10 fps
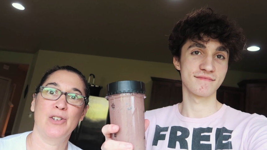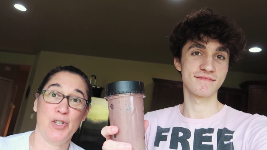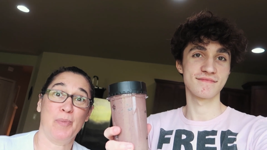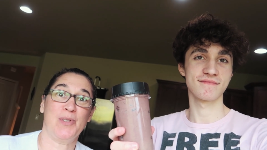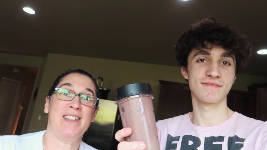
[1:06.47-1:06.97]

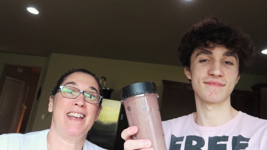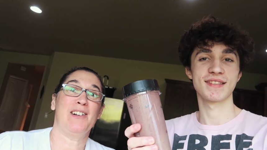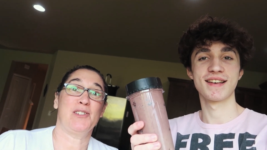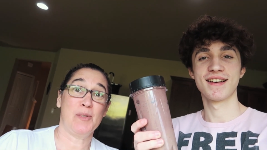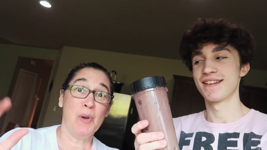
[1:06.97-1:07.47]
Speaker 1: You're supposed to
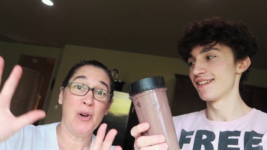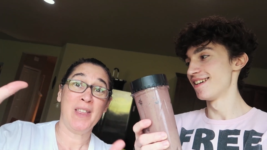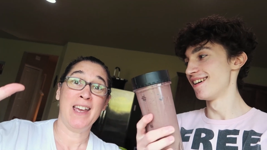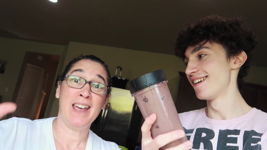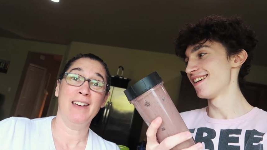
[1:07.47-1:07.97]
yell
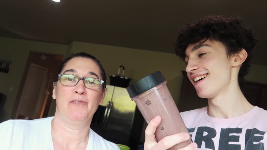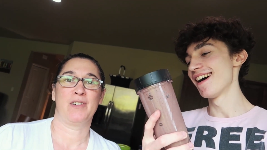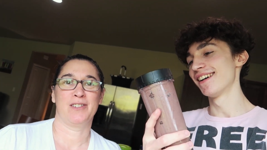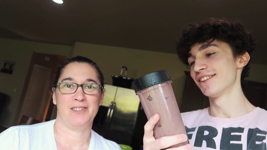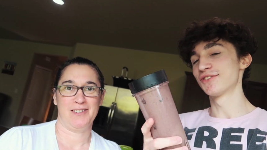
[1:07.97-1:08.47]
smoothie
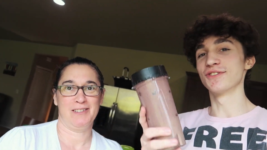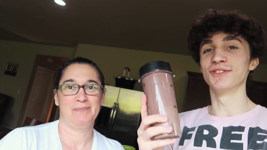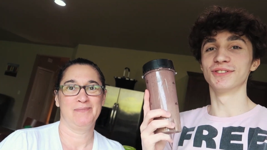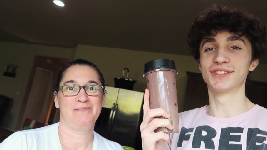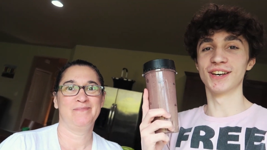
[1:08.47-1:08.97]
first.
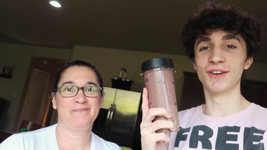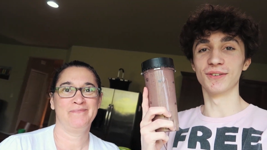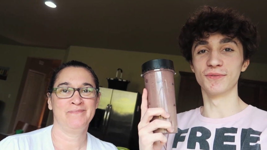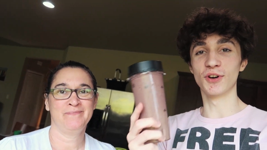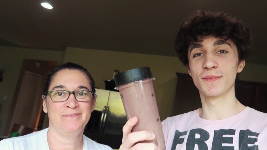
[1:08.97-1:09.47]
True,
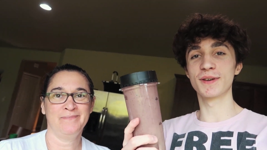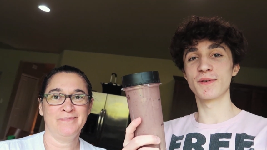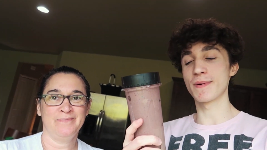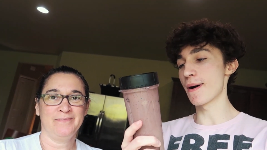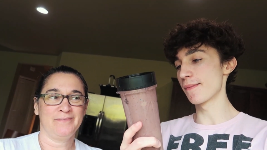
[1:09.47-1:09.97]
so normally
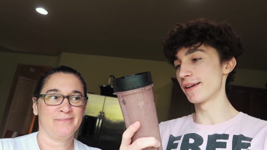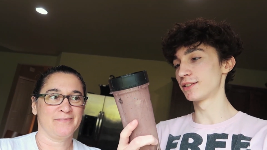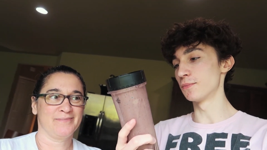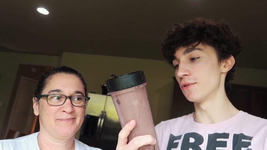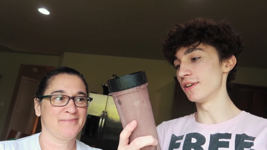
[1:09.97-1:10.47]
when my mom
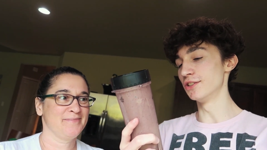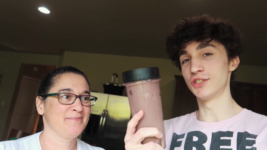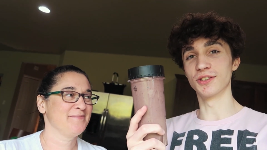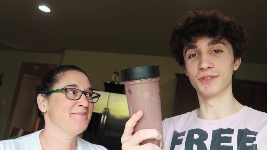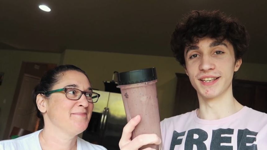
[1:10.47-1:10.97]
makes smoothies,
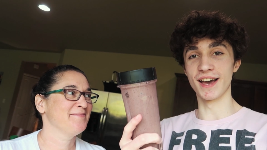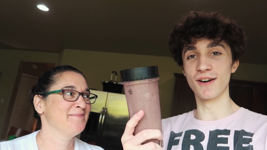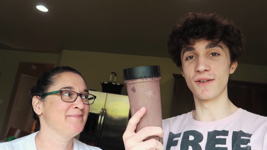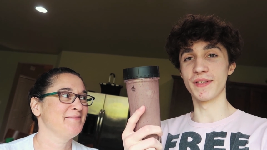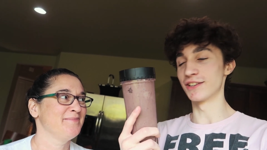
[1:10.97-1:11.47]
she'll
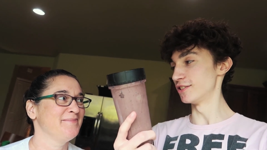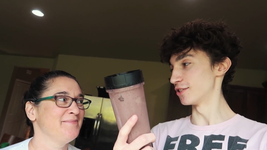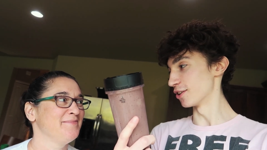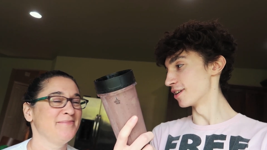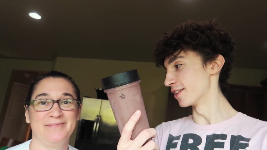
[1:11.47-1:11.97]
yell that
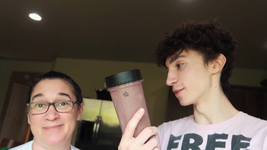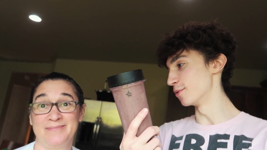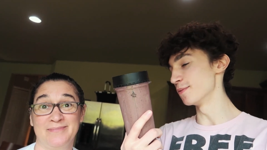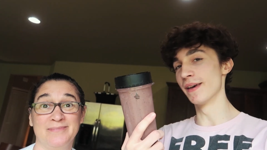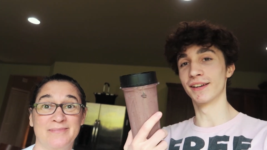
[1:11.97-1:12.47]
she's turning on the
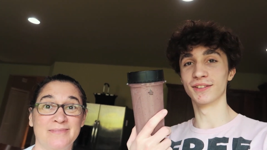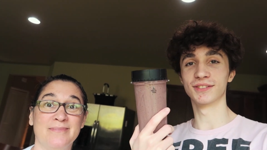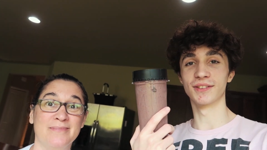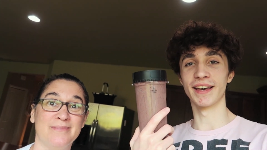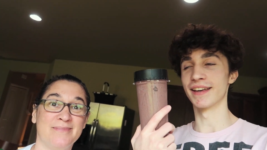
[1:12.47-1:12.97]
smoothie maker
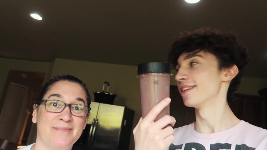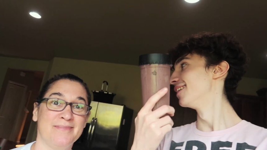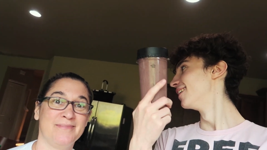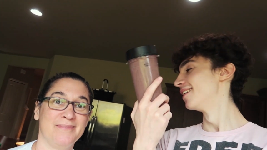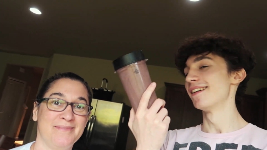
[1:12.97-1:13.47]
so
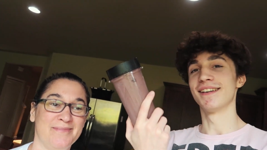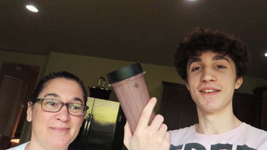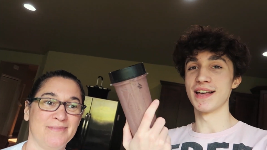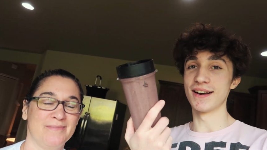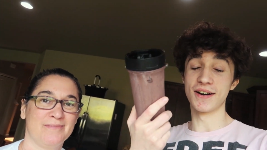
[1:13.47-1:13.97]
that
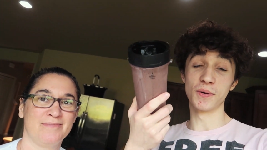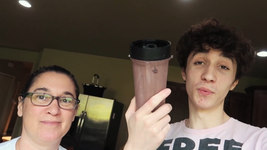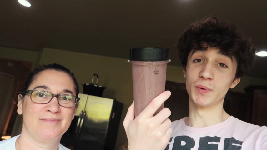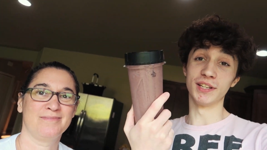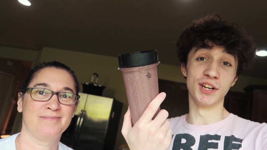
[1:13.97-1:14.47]

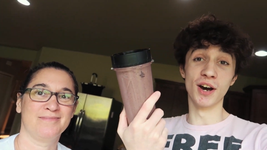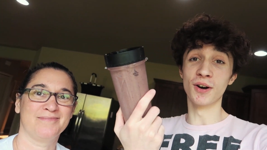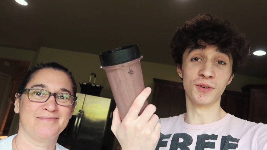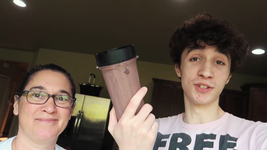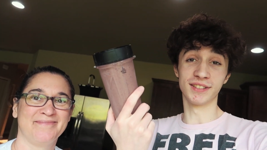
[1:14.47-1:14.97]
we
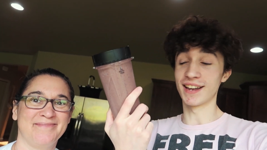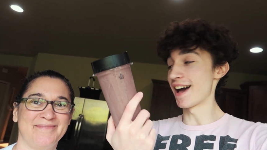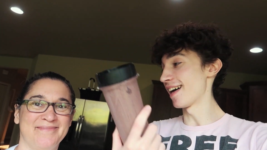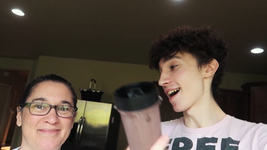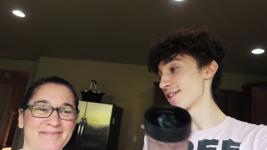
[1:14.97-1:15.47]
know she's,
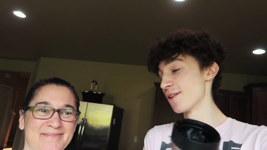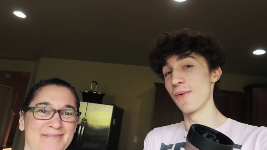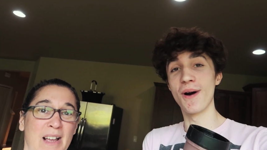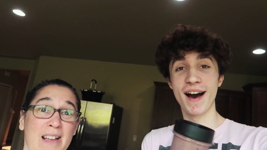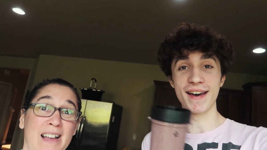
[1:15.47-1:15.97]
I don't
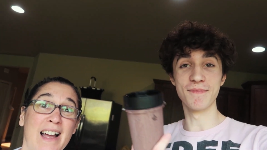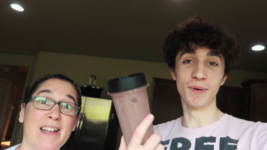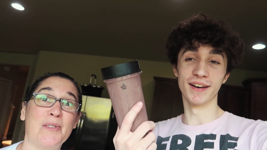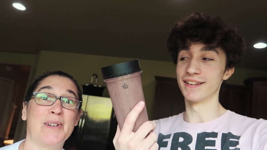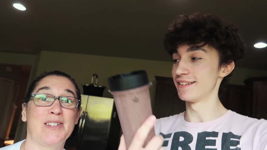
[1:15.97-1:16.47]
know why,
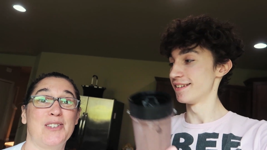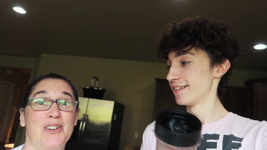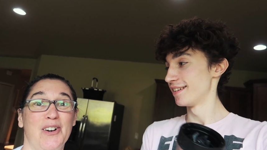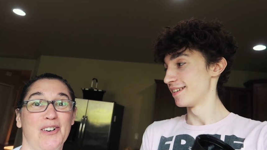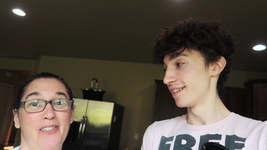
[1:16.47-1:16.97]
but
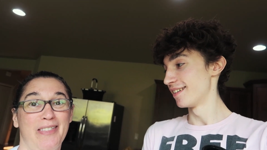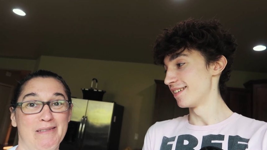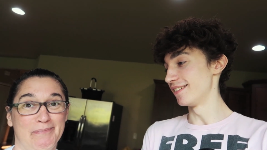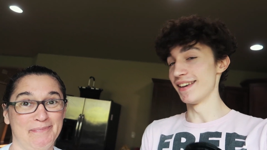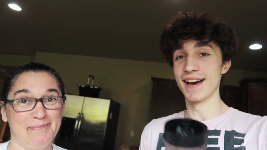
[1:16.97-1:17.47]

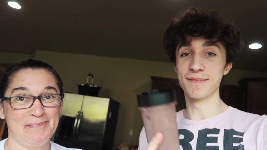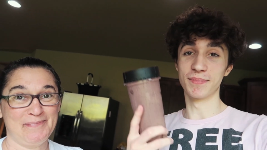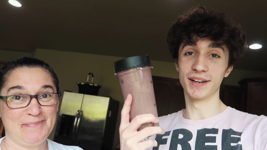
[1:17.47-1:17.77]
yeah,